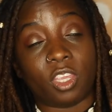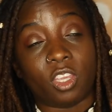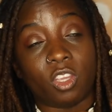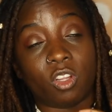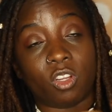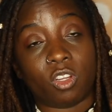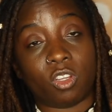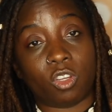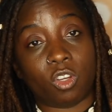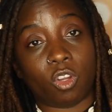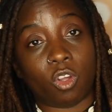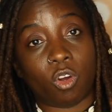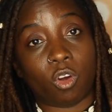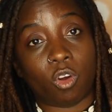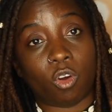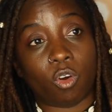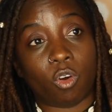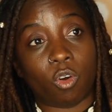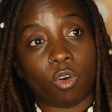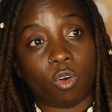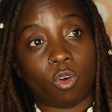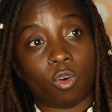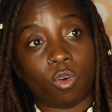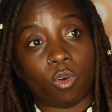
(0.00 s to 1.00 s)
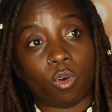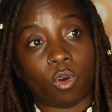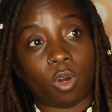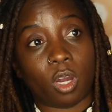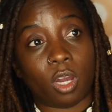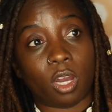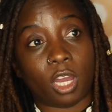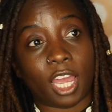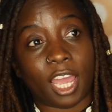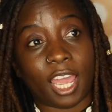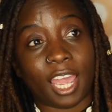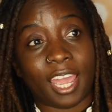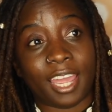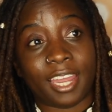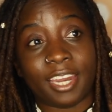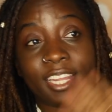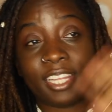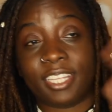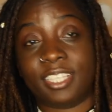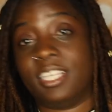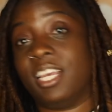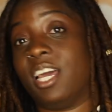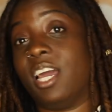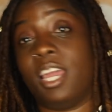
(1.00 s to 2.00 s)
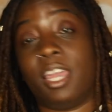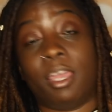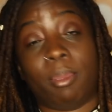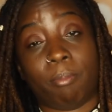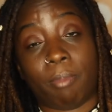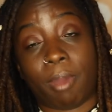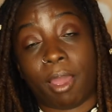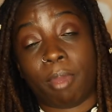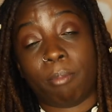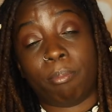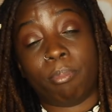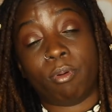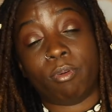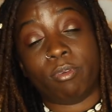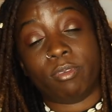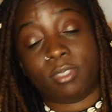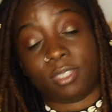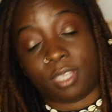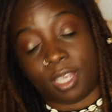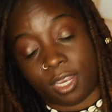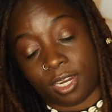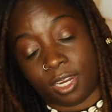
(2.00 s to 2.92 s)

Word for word: then you'll know anytime I post